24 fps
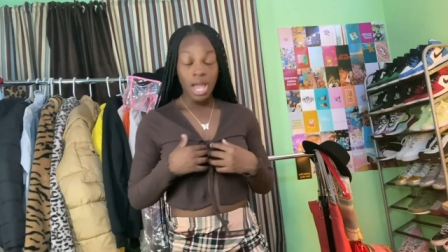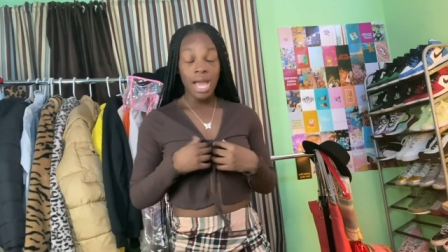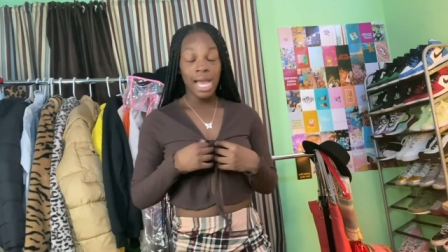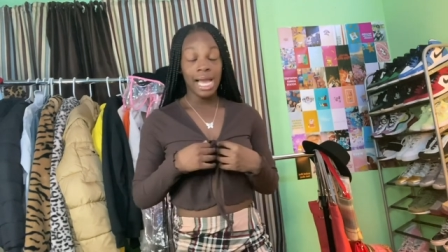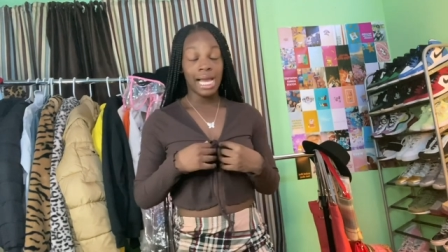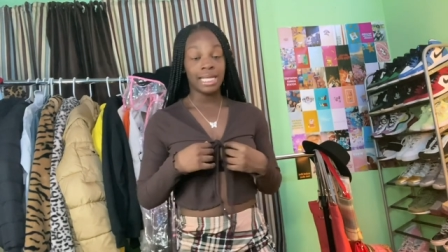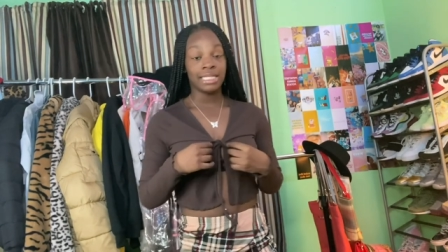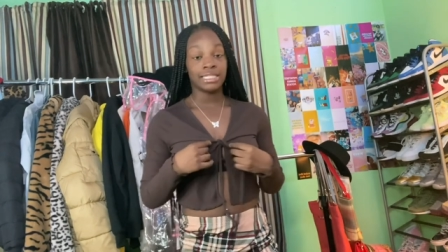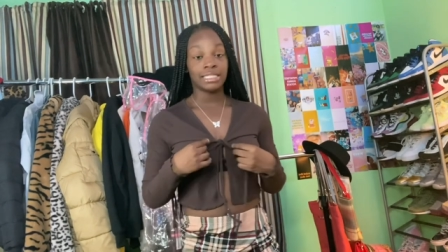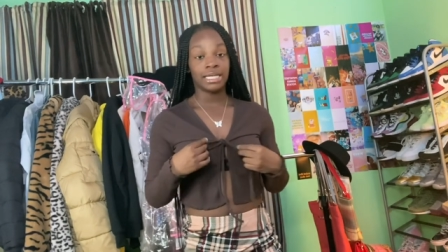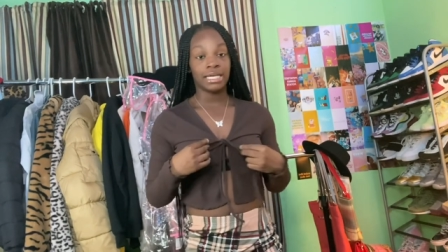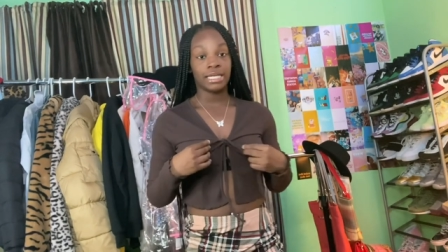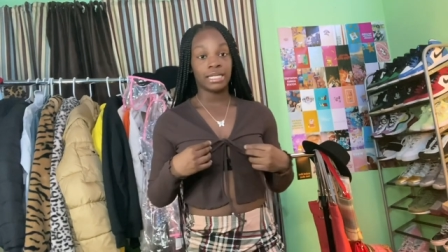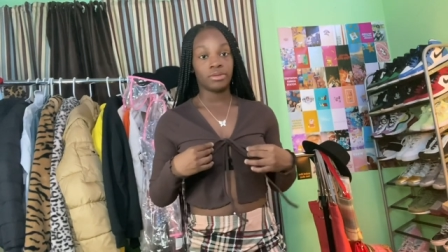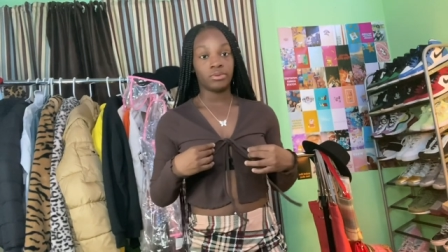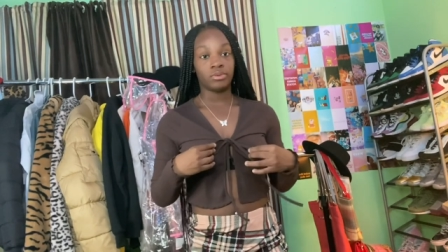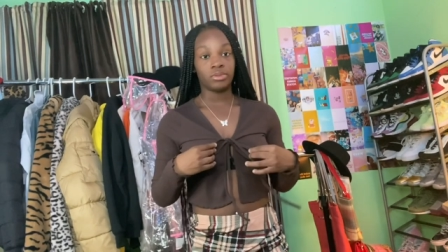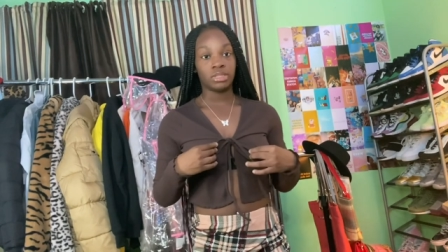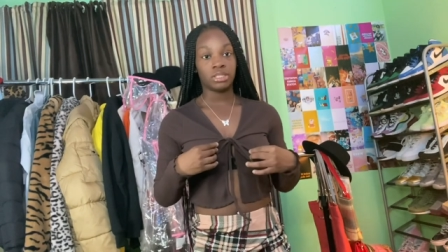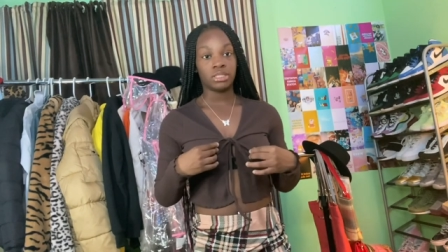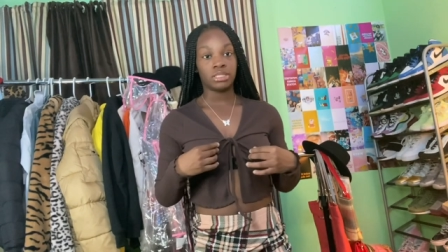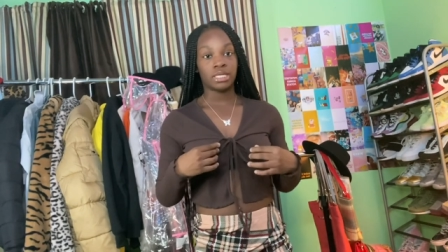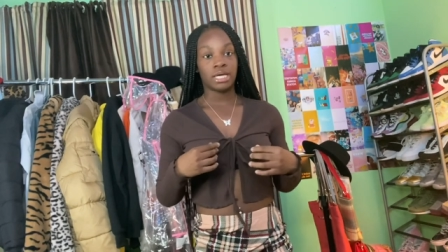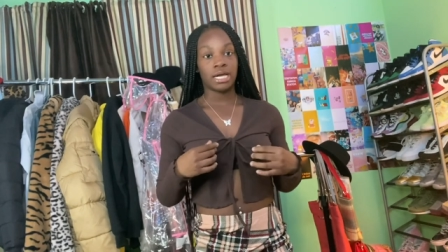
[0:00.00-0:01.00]
I tied it
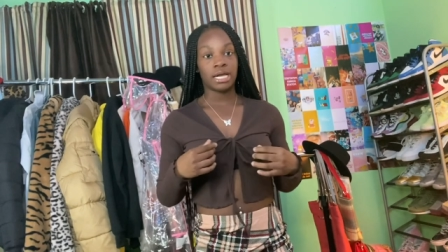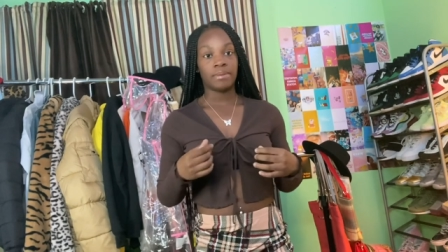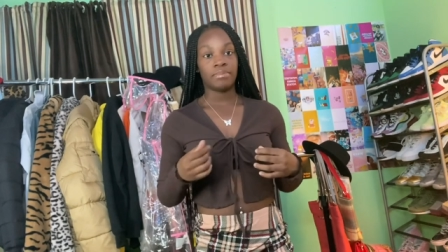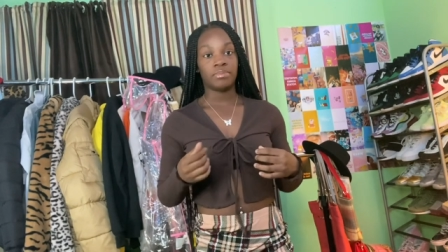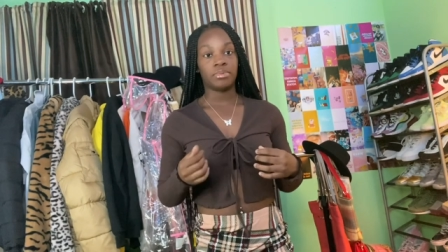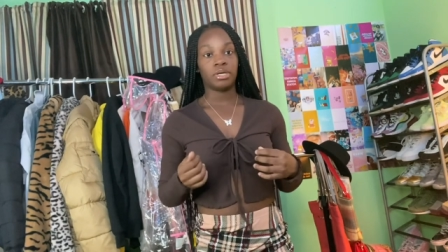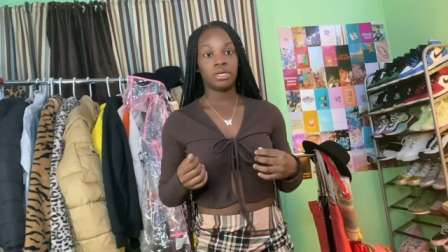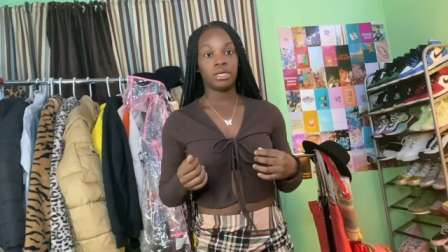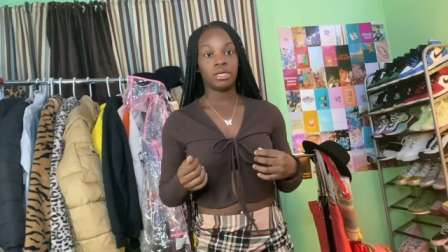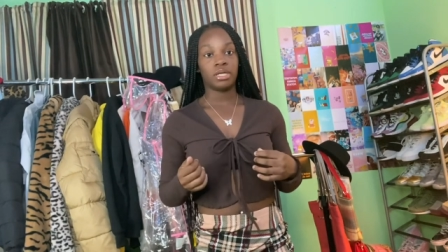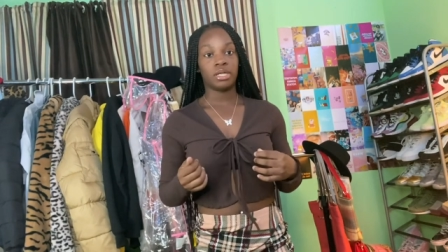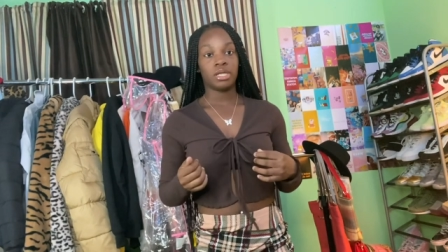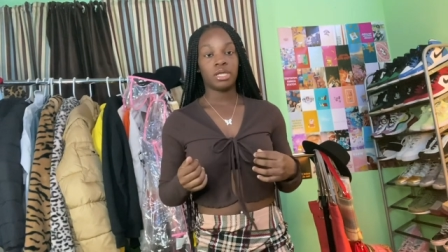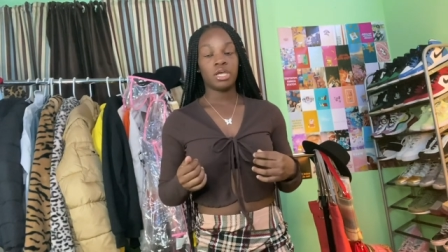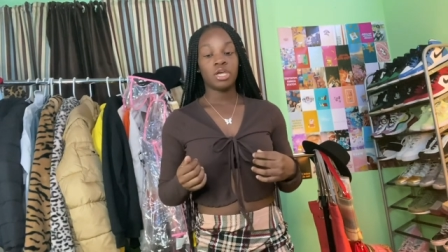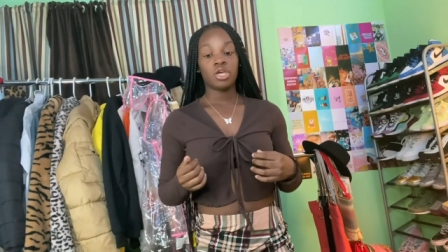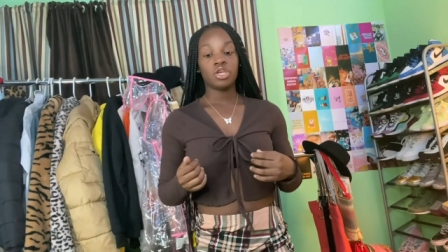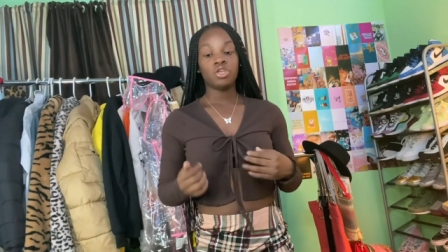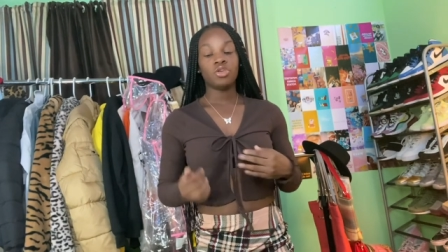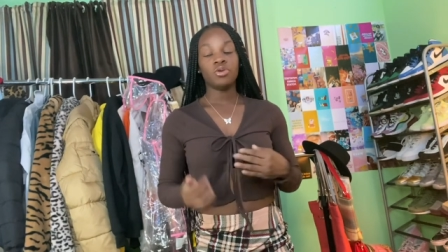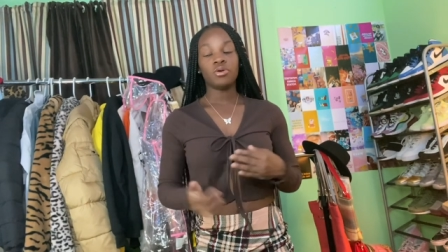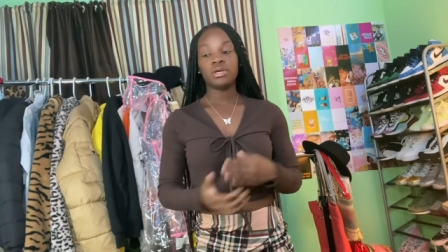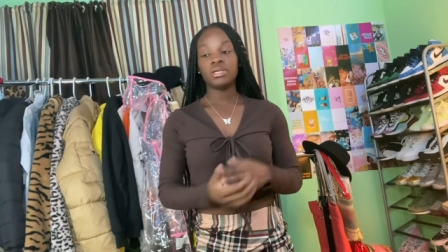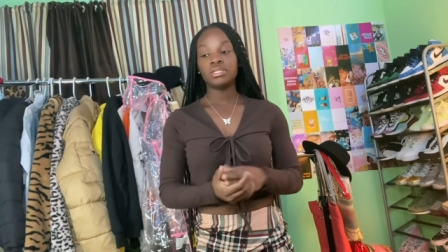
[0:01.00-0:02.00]
really tight, but
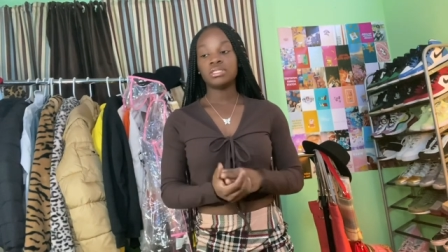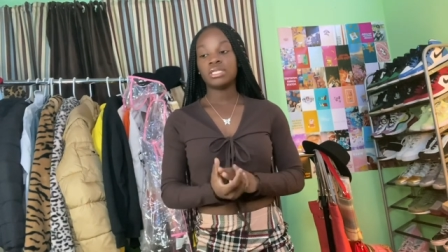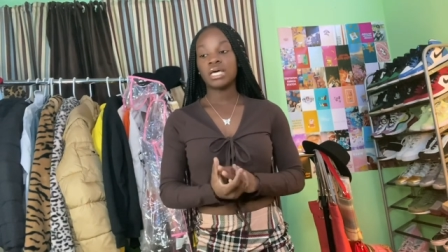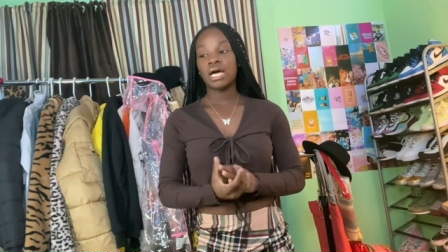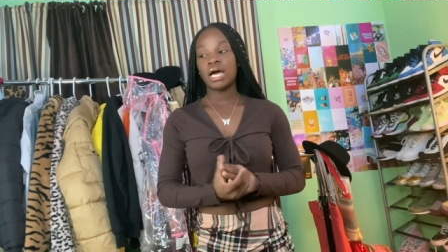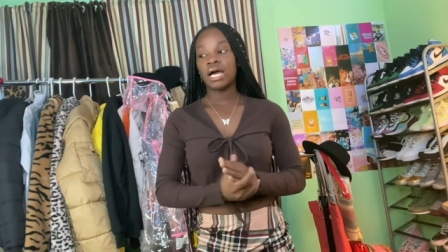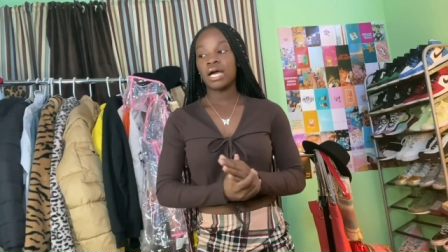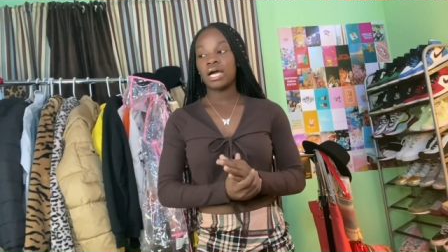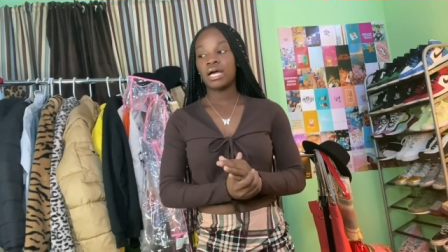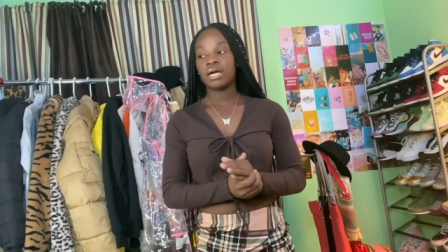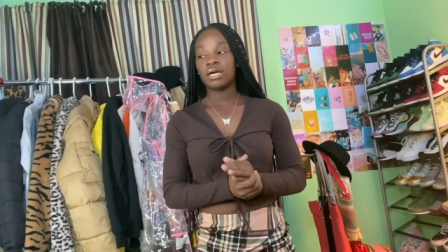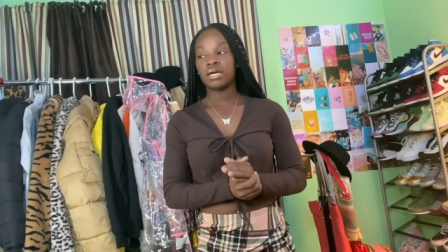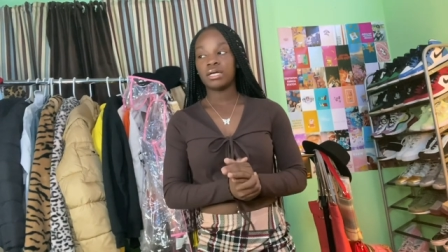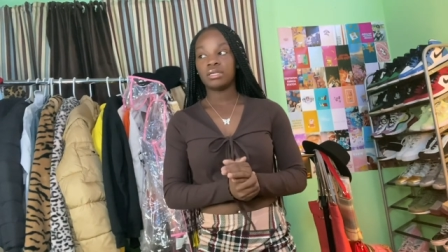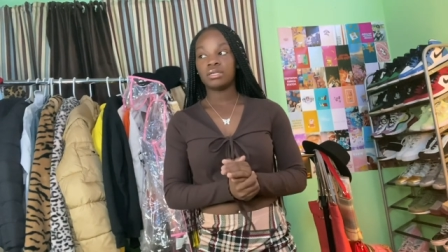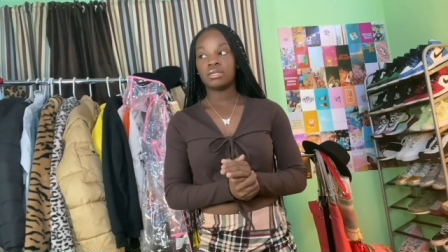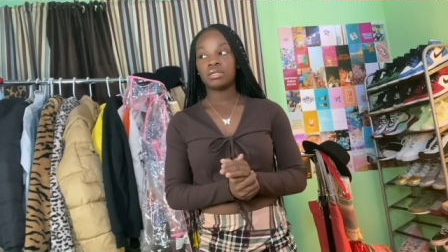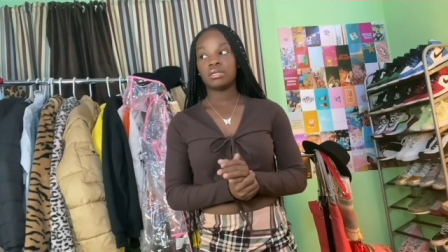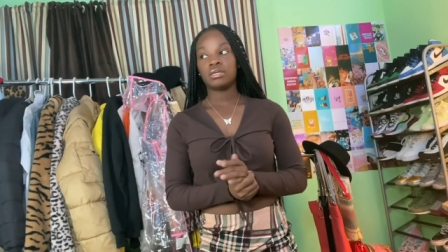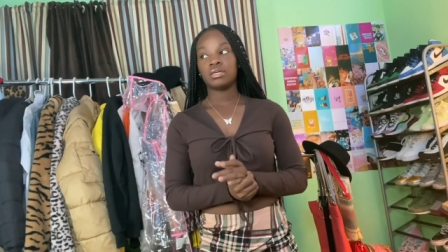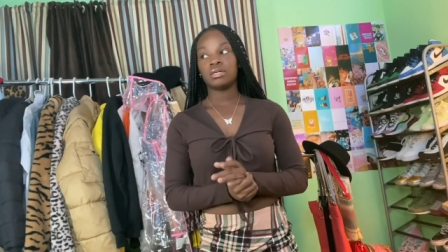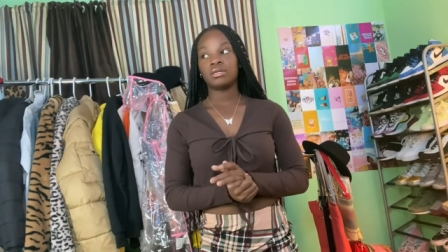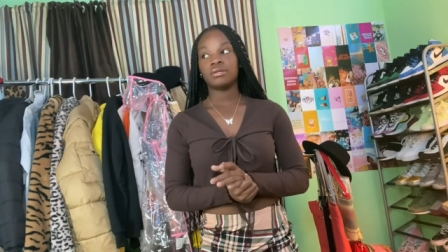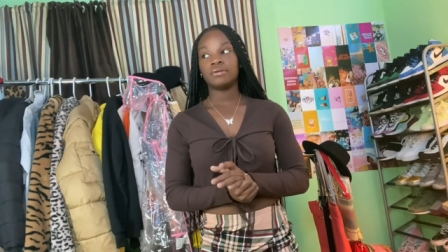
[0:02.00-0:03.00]
you can tie it
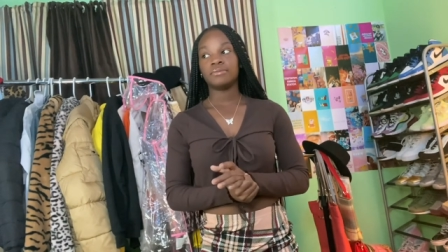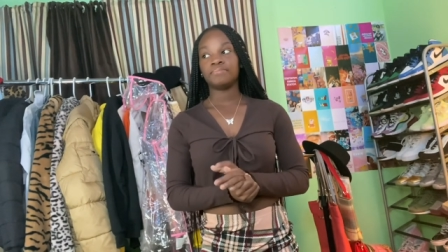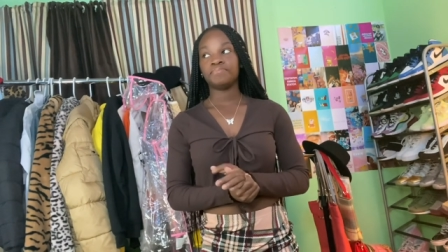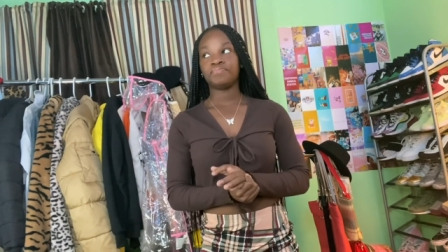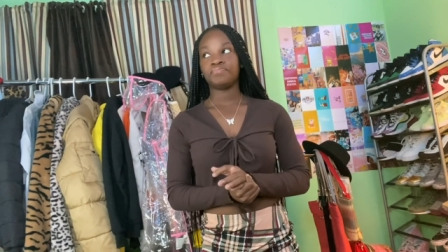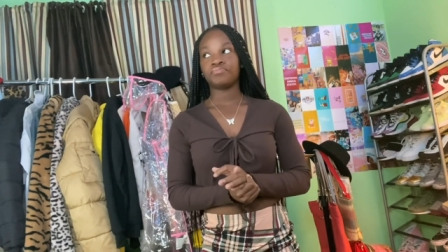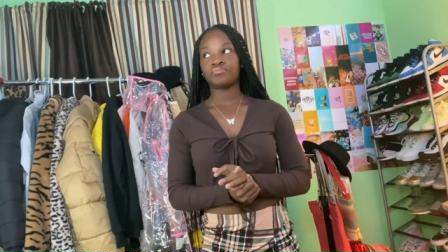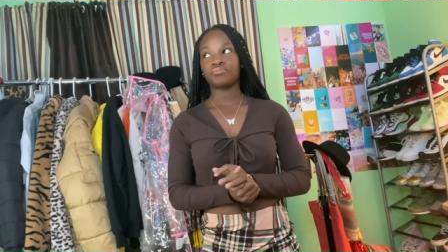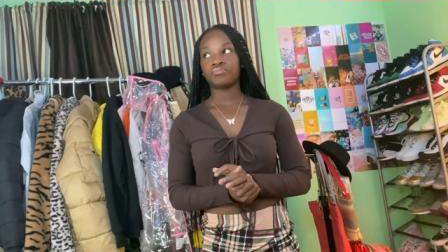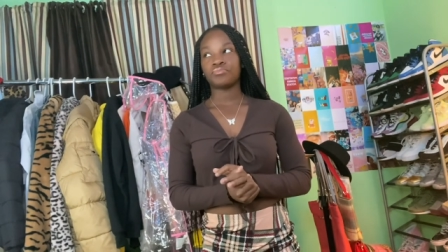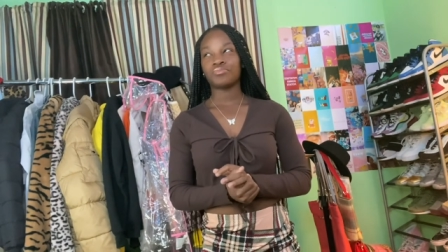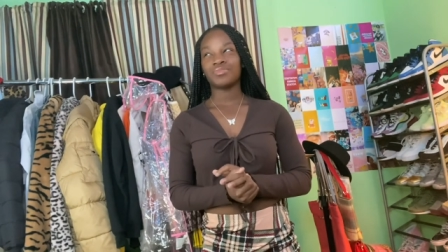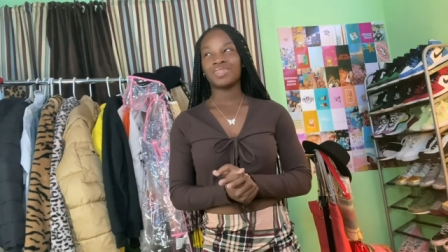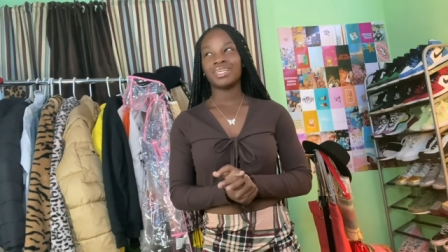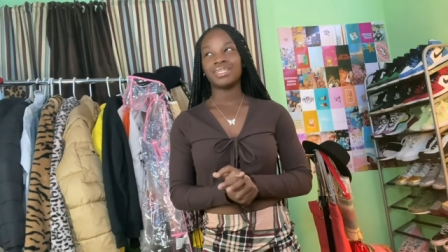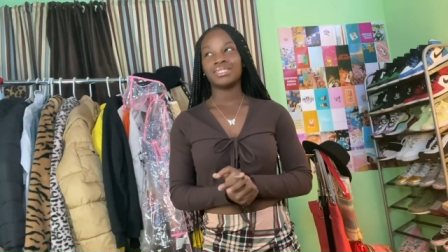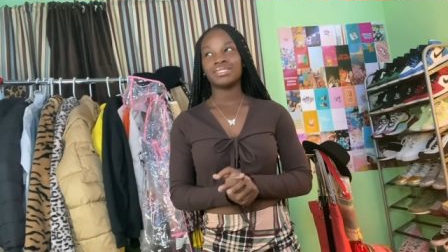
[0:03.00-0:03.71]
as